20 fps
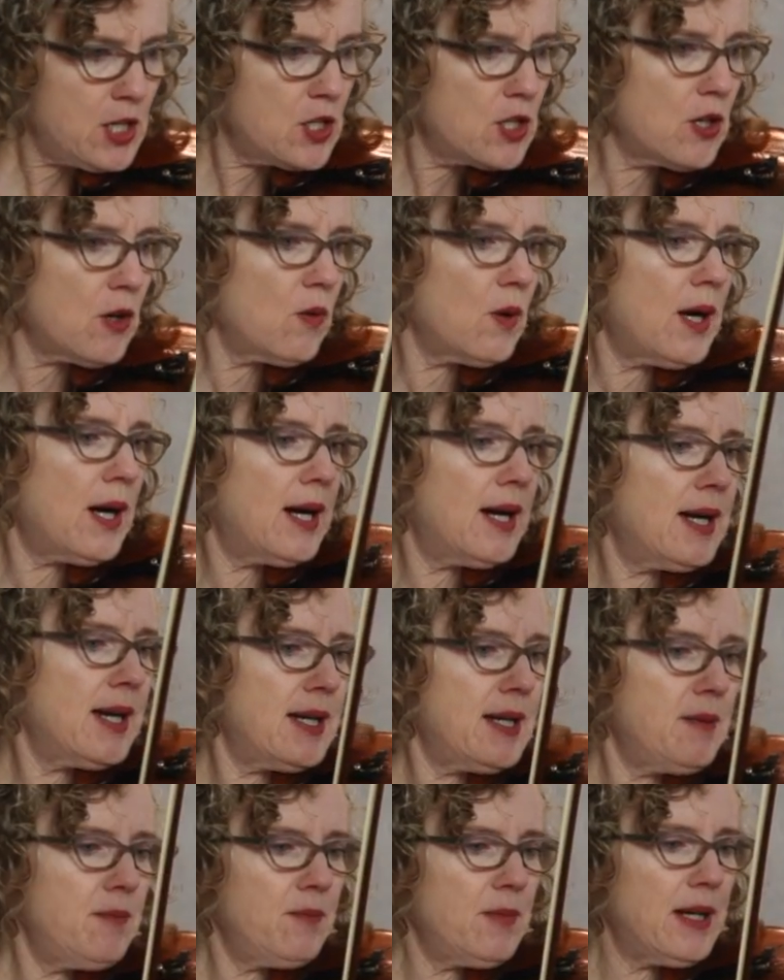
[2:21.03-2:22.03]
So
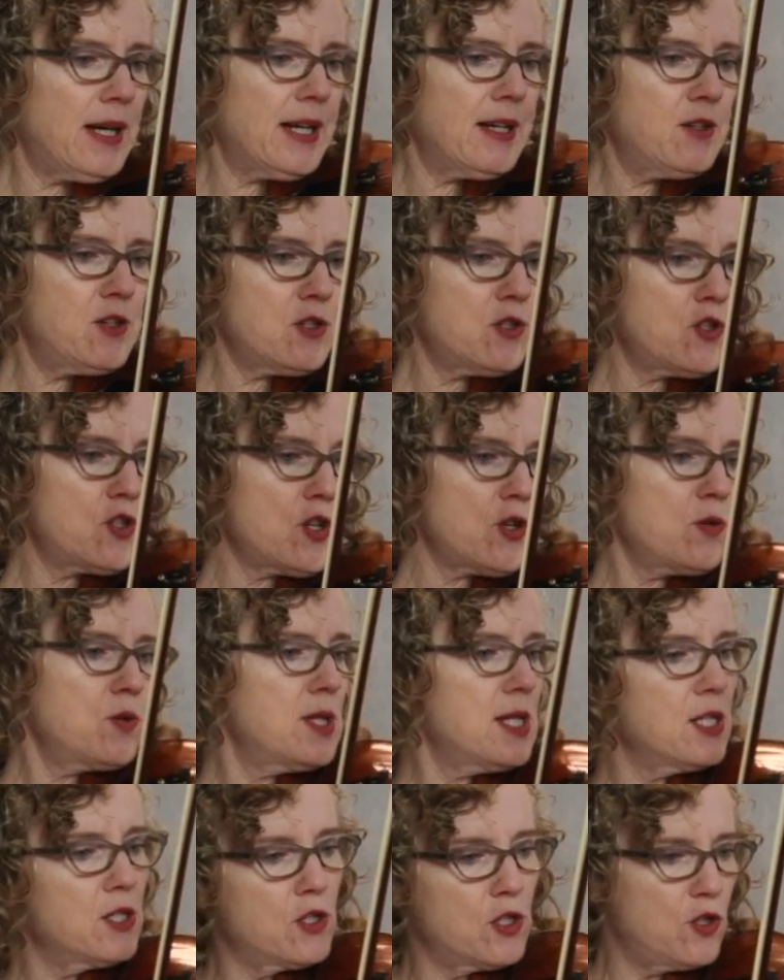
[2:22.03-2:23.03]
I just
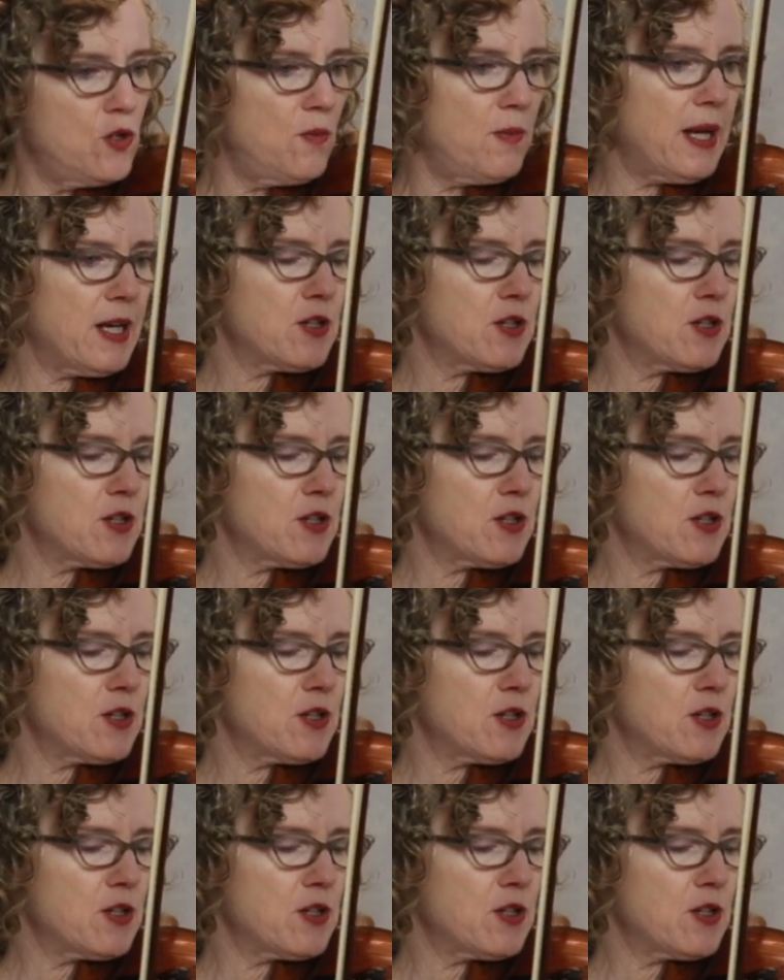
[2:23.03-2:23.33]
chose these two